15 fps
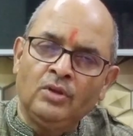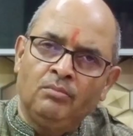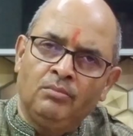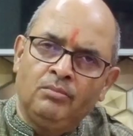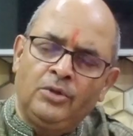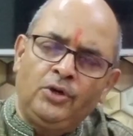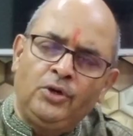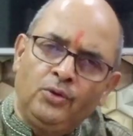
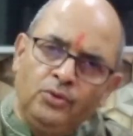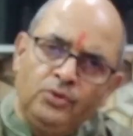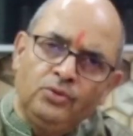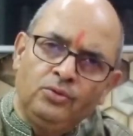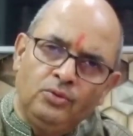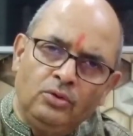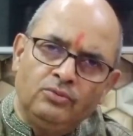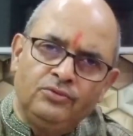But do you
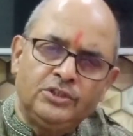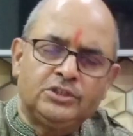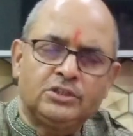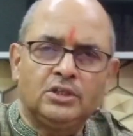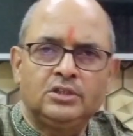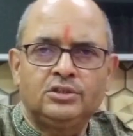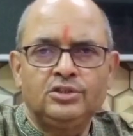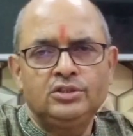know which
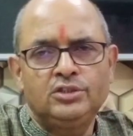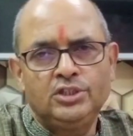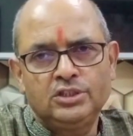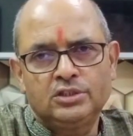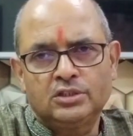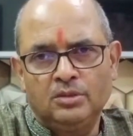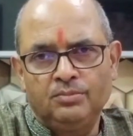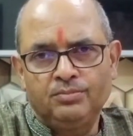countries
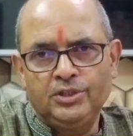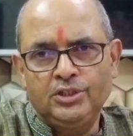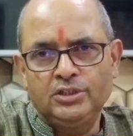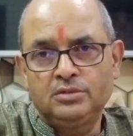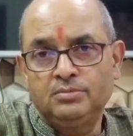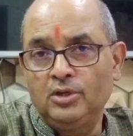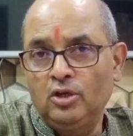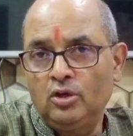these
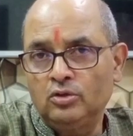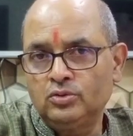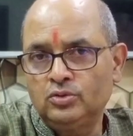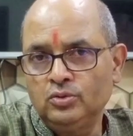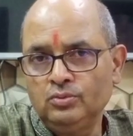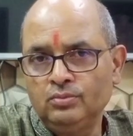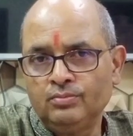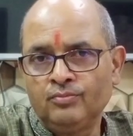companies belong
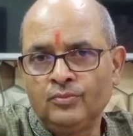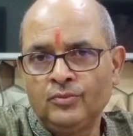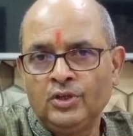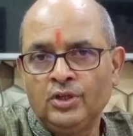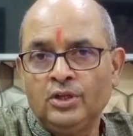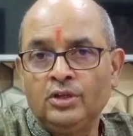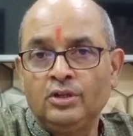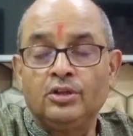to?
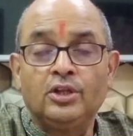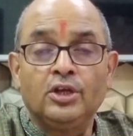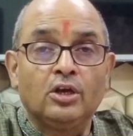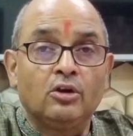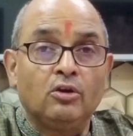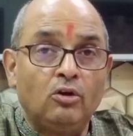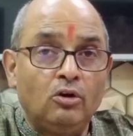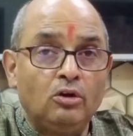They
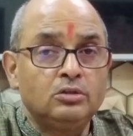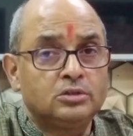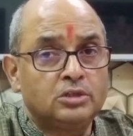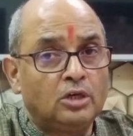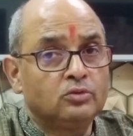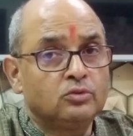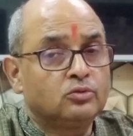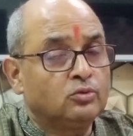are all
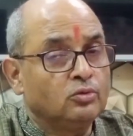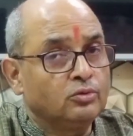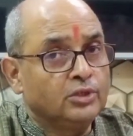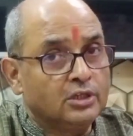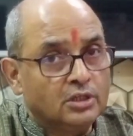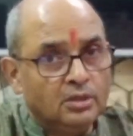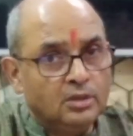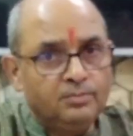South
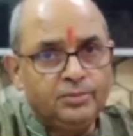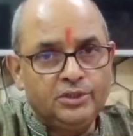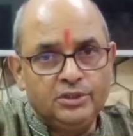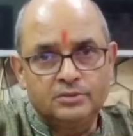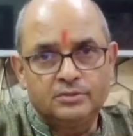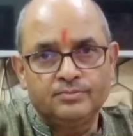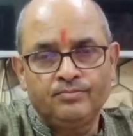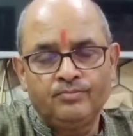Korean
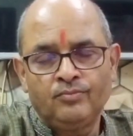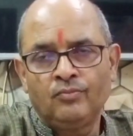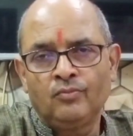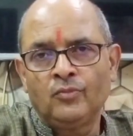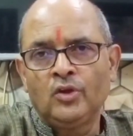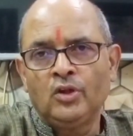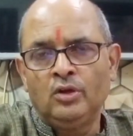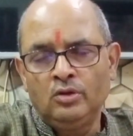companies.
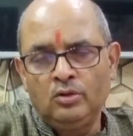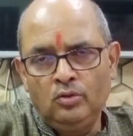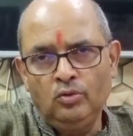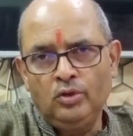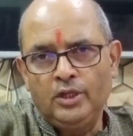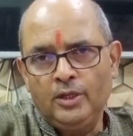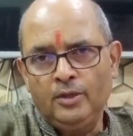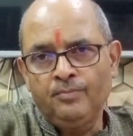
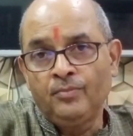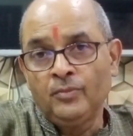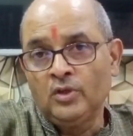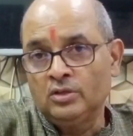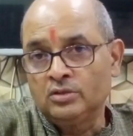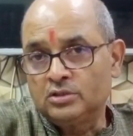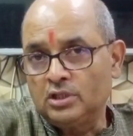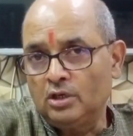Today,
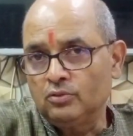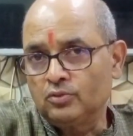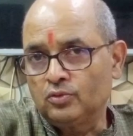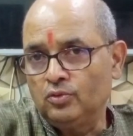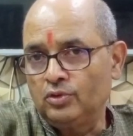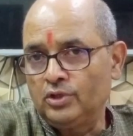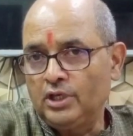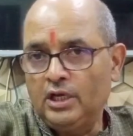South
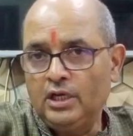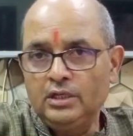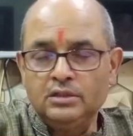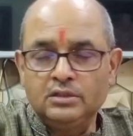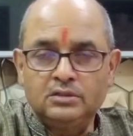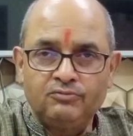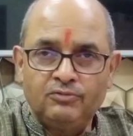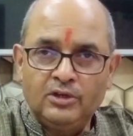Korea
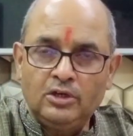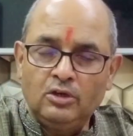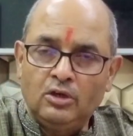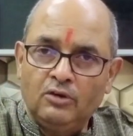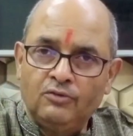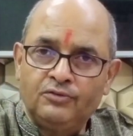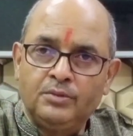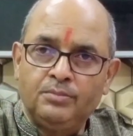is one
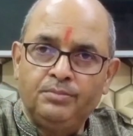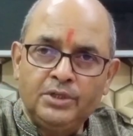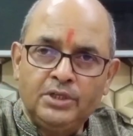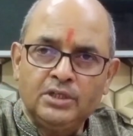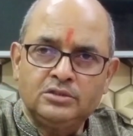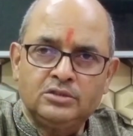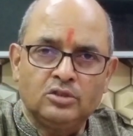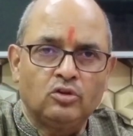of the
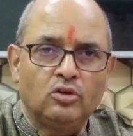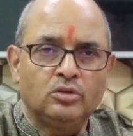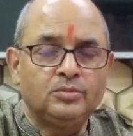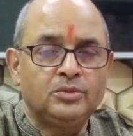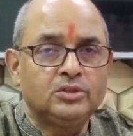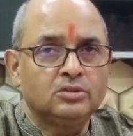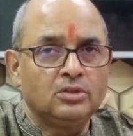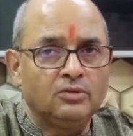biggest
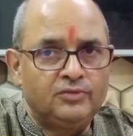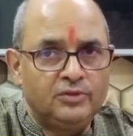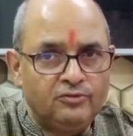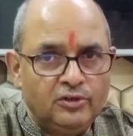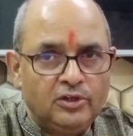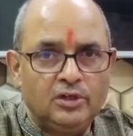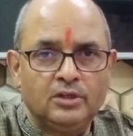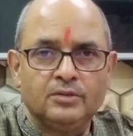economies of the
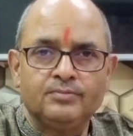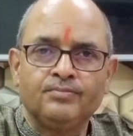world.